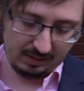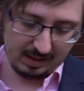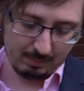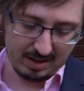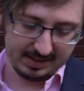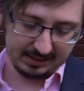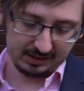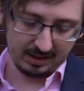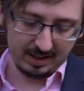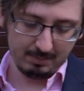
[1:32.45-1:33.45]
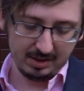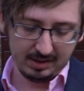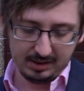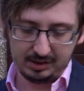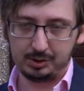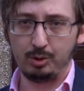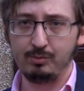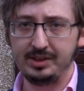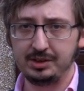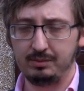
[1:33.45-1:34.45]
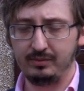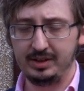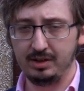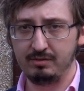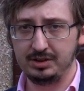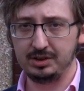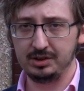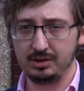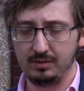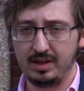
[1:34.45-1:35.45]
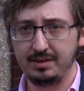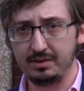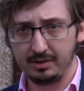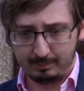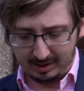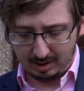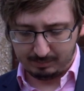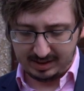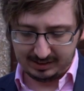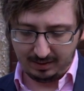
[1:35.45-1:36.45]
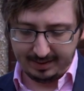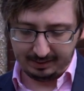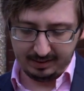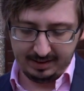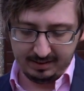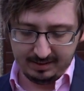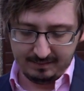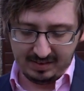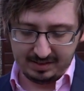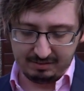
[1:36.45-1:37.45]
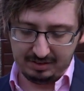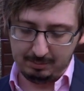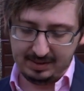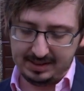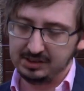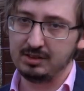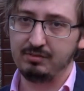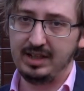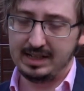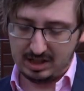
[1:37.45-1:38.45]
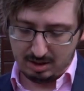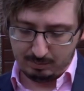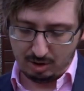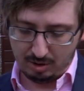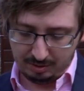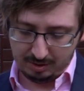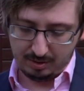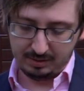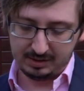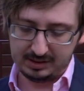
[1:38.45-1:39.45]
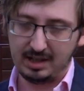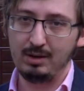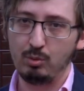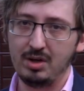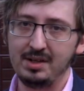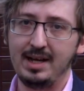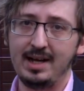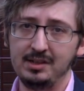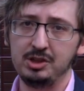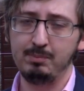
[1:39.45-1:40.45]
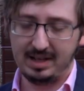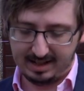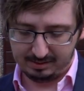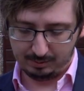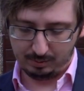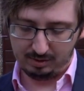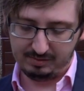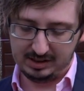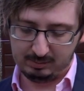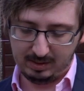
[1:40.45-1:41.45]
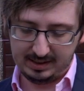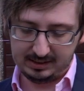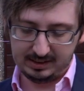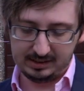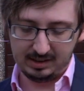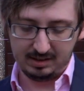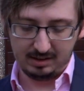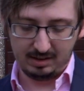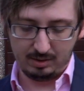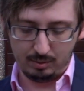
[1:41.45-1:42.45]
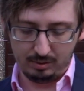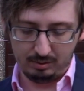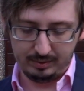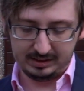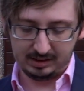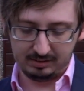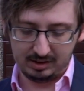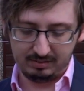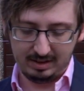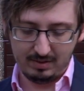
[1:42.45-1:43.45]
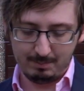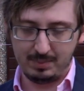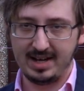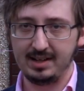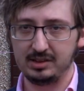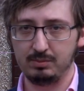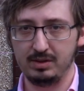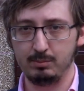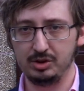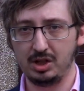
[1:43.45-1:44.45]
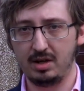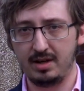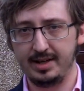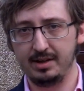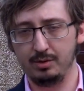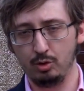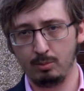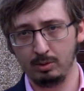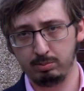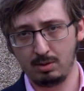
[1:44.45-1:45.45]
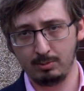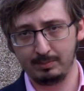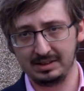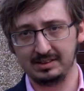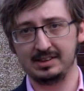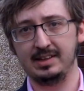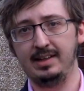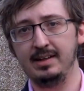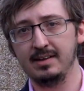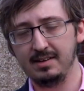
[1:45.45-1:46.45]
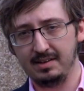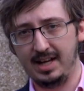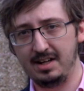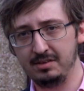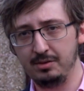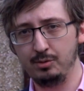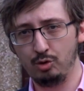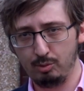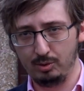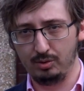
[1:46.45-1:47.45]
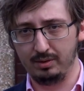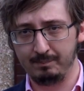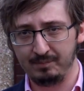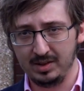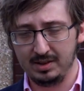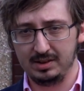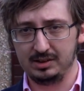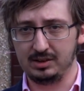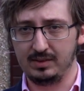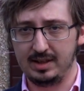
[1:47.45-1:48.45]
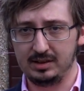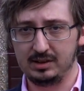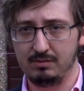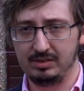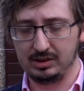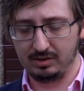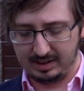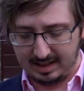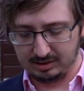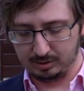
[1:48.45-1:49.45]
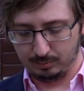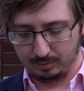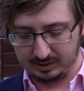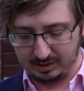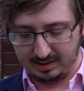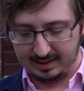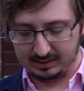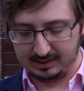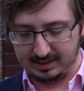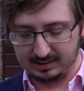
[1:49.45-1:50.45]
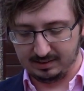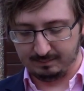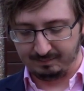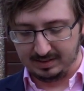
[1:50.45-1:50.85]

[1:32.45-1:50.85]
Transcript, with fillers: Now by this time storm recurvatures look like they're going to become less likely and the Philippines, Vietnam, Hong Kong, Taiwan and Japan, all of these places are all at risk of severe impacts with a much higher normal probability than normal. So that is something to look at towards the late season.